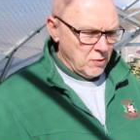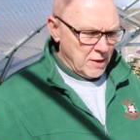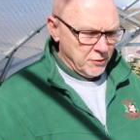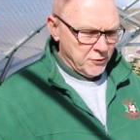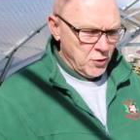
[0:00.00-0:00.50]

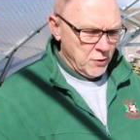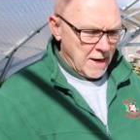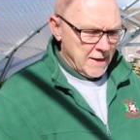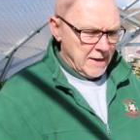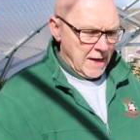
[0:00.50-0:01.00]
run through
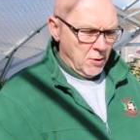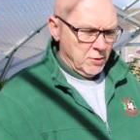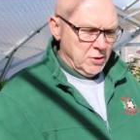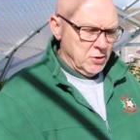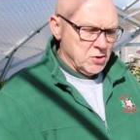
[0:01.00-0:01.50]
that now,
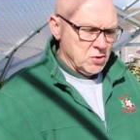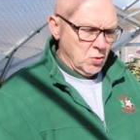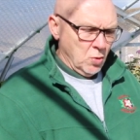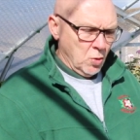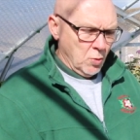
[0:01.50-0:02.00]
and you saw
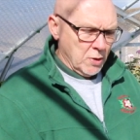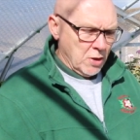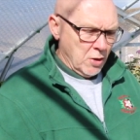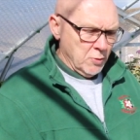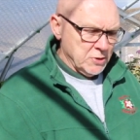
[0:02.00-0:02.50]
what
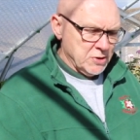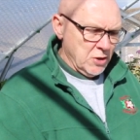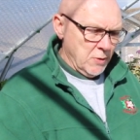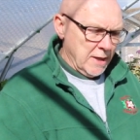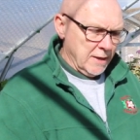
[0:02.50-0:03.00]
I was
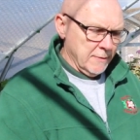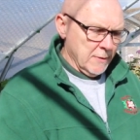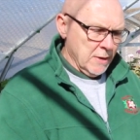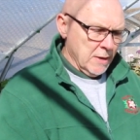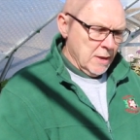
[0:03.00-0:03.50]
doing.
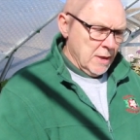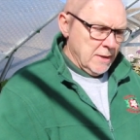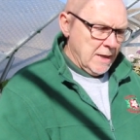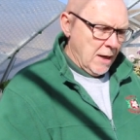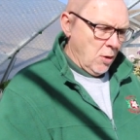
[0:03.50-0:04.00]

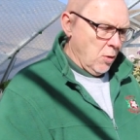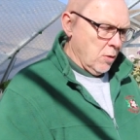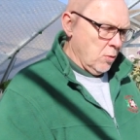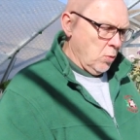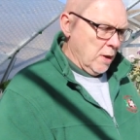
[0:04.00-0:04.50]
Now,
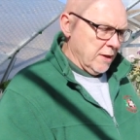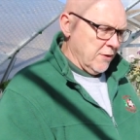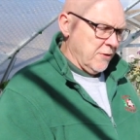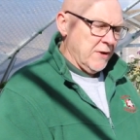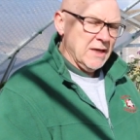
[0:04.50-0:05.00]
one of
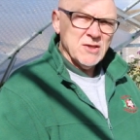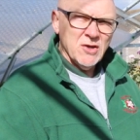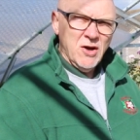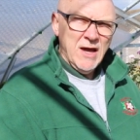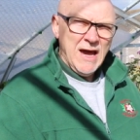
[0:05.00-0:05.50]
the things
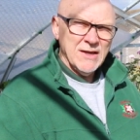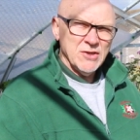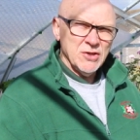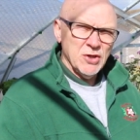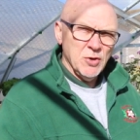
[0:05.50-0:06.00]
that I had
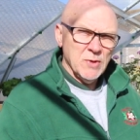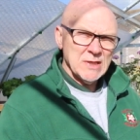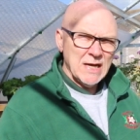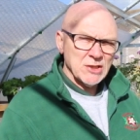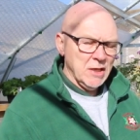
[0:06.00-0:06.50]
to do was
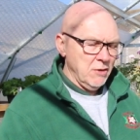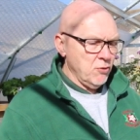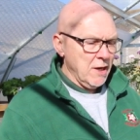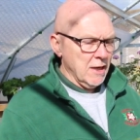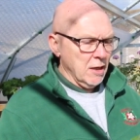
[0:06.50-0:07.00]
actually
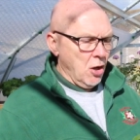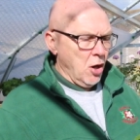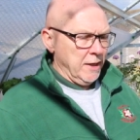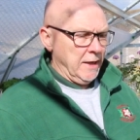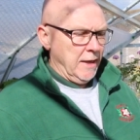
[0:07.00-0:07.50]

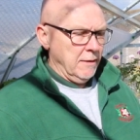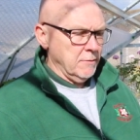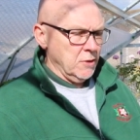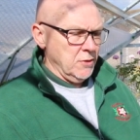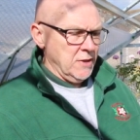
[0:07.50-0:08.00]
realign it.
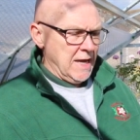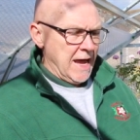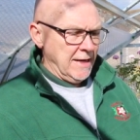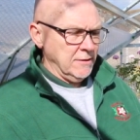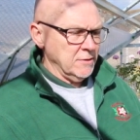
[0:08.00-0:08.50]
At
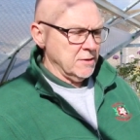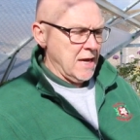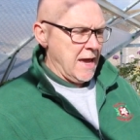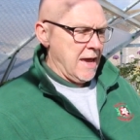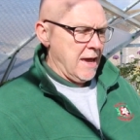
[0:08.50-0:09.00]
the end
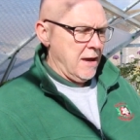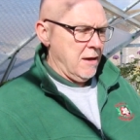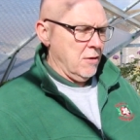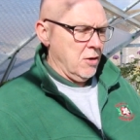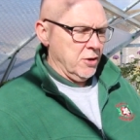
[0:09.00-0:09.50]
there,
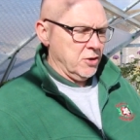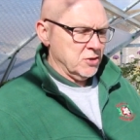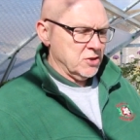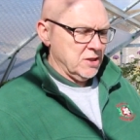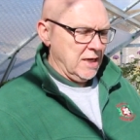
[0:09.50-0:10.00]
I
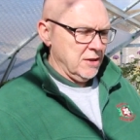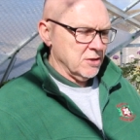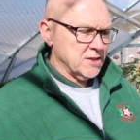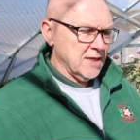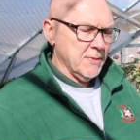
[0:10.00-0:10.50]
could see
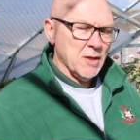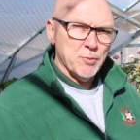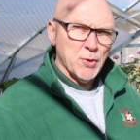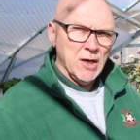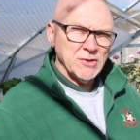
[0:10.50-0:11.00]
that some of the
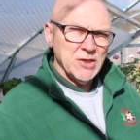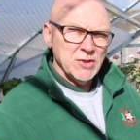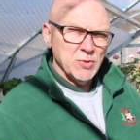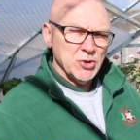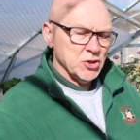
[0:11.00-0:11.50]

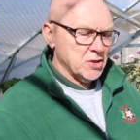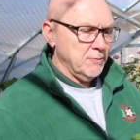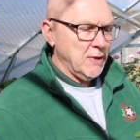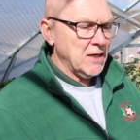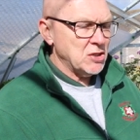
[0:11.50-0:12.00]
branches were just a
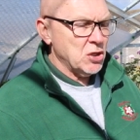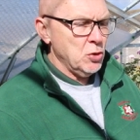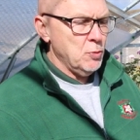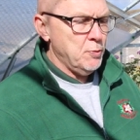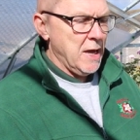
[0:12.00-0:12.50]
bit
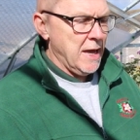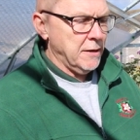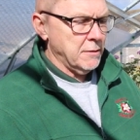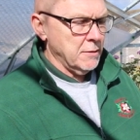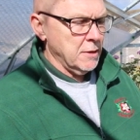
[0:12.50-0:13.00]
too big